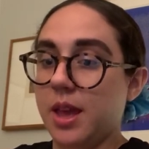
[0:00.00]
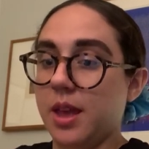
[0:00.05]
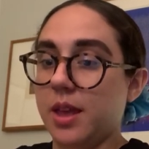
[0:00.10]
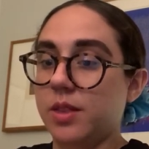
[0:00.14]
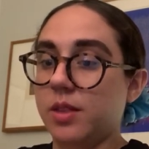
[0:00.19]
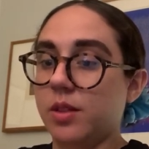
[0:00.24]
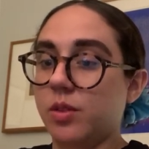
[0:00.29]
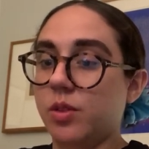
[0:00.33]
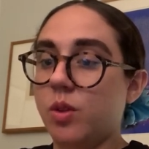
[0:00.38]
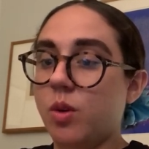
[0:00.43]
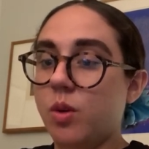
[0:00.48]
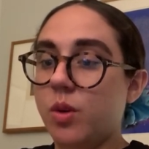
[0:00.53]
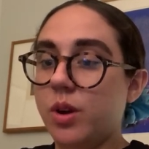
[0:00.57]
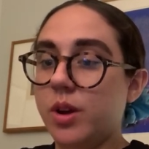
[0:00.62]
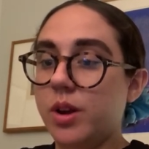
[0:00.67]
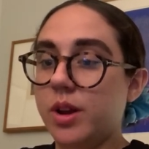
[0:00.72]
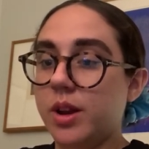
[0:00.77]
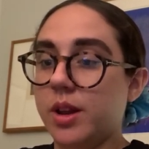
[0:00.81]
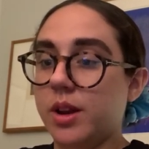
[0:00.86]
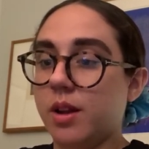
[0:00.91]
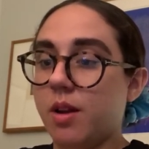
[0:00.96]
and the
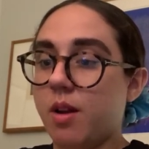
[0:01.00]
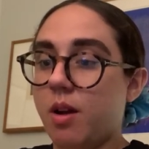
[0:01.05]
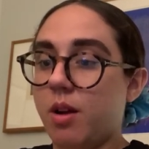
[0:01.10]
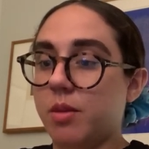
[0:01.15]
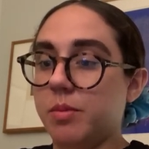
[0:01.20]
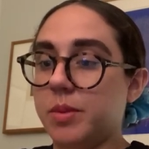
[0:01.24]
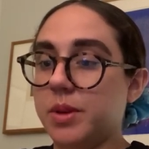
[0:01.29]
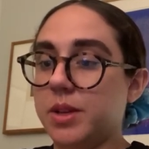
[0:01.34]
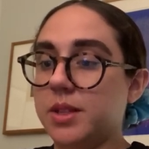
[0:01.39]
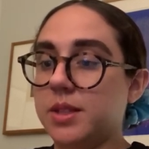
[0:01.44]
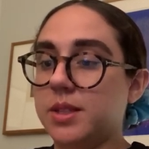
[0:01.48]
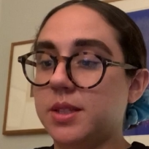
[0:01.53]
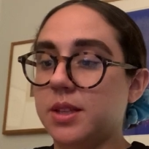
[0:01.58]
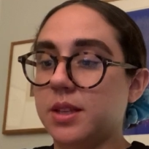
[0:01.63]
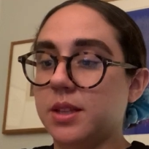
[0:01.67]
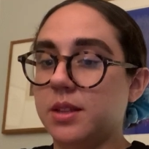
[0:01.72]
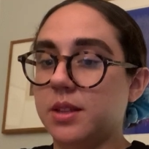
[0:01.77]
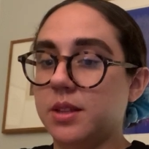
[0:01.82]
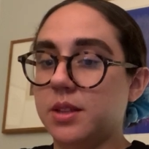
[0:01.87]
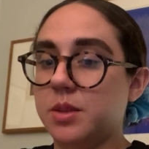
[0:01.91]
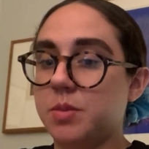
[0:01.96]
Lord and Commons
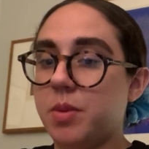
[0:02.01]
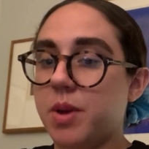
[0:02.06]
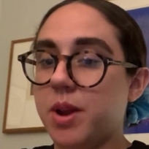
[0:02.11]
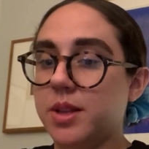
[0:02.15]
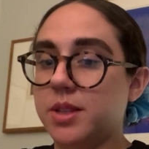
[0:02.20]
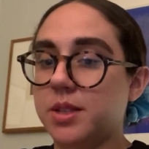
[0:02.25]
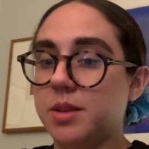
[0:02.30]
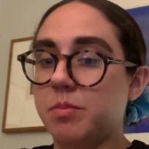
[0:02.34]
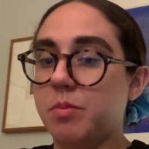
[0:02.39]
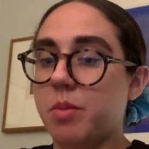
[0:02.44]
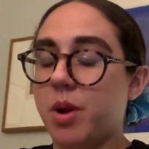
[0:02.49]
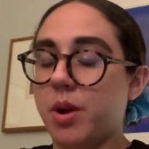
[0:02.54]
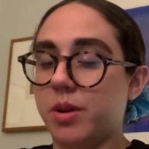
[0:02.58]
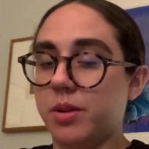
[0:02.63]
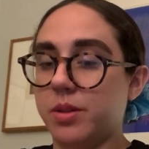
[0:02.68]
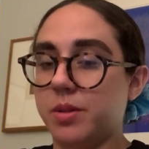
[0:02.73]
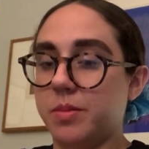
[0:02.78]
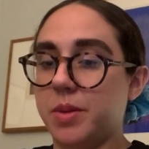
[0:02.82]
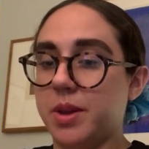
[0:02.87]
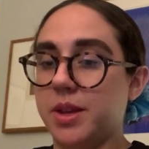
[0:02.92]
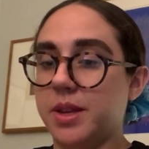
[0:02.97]
in this present
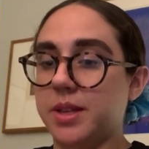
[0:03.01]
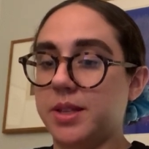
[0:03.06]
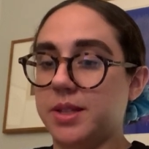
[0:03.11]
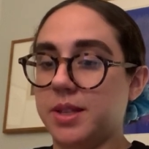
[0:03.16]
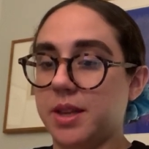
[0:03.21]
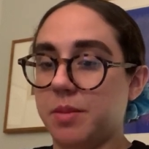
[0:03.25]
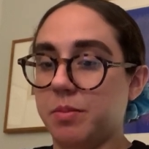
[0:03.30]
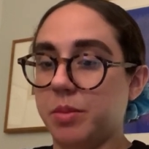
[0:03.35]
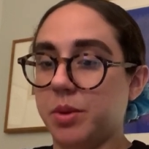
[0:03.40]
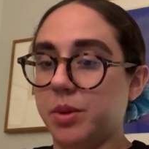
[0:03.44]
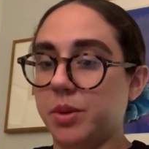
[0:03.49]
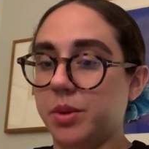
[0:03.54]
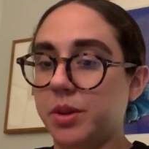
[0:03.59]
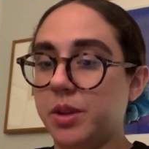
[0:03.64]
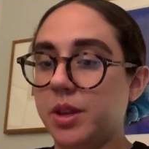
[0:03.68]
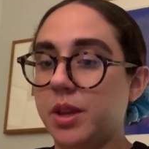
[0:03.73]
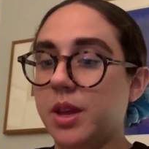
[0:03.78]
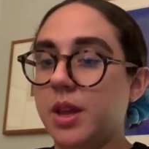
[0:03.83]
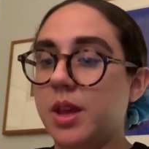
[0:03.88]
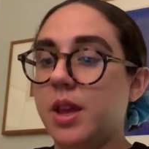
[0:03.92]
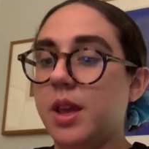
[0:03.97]
Parliament assembled,
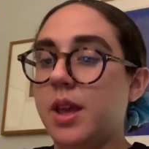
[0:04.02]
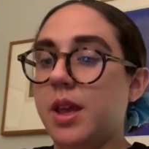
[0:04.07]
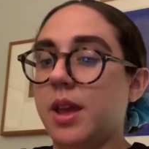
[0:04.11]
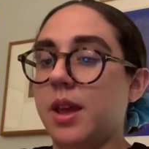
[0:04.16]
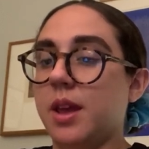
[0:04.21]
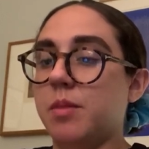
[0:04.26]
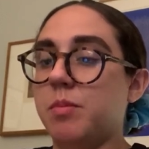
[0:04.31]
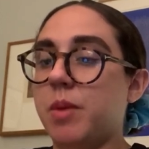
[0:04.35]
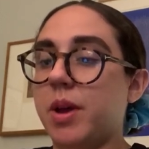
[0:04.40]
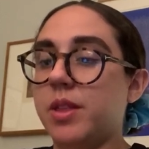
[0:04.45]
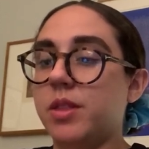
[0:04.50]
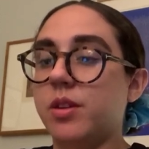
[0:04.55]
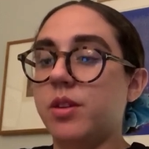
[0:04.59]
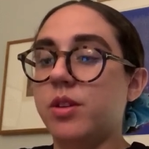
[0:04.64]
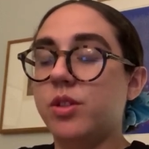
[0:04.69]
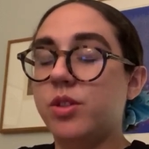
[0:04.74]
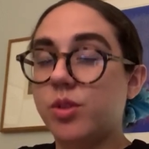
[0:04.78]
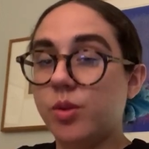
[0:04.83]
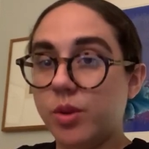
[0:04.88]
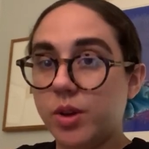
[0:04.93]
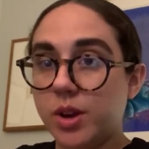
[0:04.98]
and by the
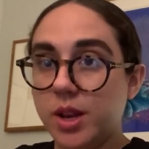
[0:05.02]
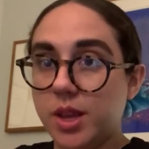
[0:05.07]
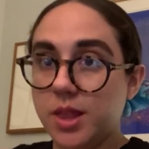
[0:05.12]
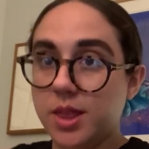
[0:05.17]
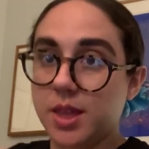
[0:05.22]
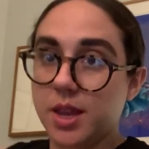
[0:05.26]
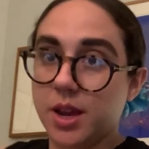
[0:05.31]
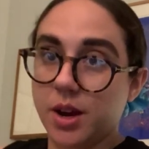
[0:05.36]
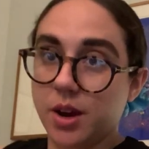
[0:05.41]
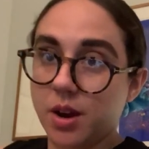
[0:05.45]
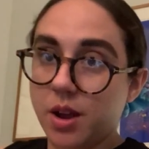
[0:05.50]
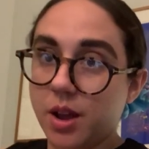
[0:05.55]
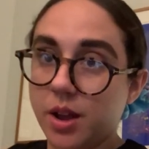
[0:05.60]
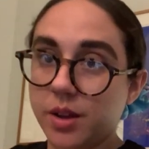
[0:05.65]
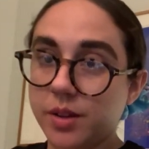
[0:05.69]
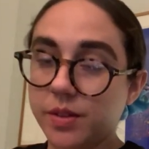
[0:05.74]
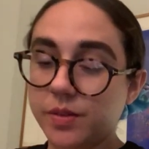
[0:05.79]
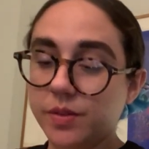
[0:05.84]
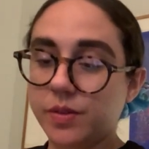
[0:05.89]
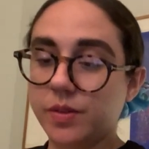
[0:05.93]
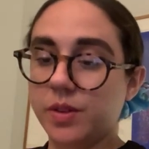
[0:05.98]
authority
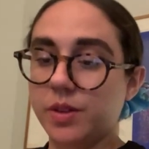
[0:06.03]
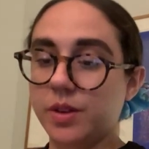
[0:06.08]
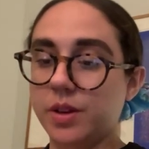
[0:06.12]
thereof,